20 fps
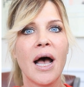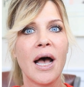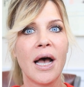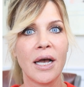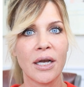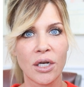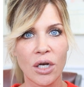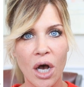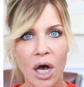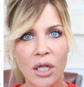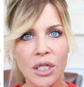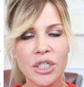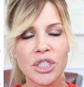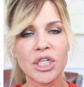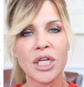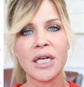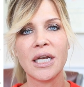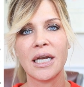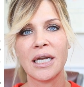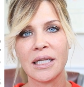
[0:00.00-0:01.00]
uh,
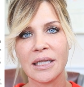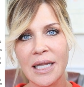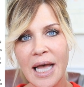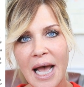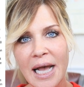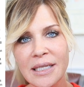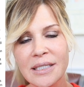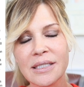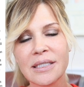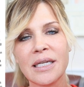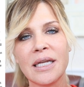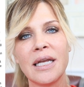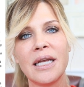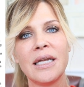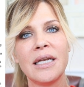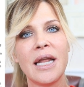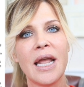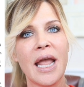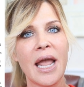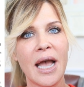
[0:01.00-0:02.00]
collagen and
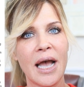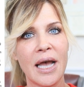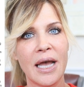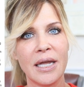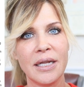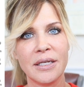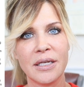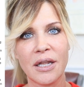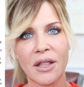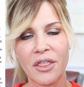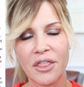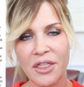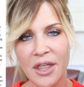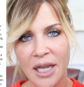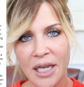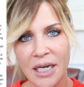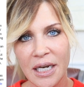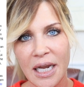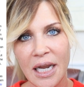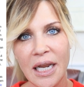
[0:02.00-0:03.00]
elastin and
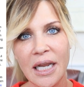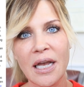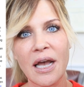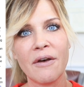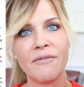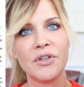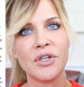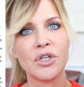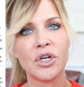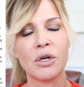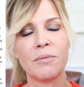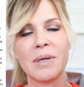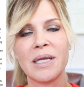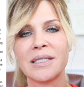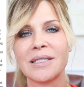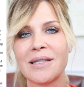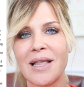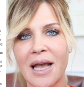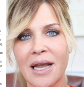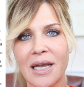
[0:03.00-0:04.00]
thickening of the
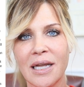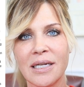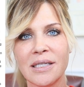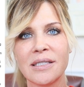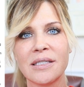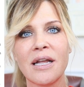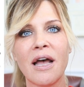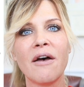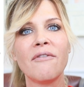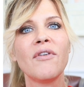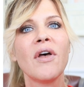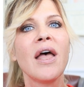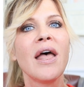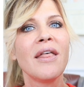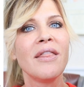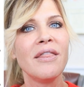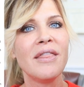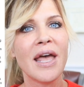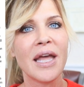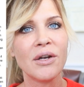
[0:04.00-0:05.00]
dermis, that kind of stuff,
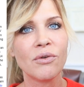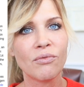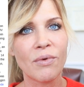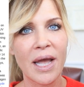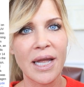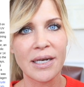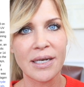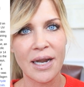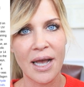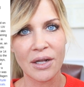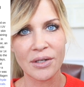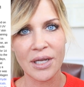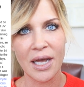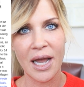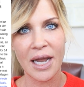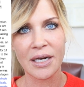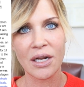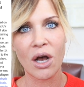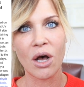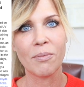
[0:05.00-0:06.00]
than
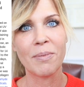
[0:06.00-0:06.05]
retinaldehyde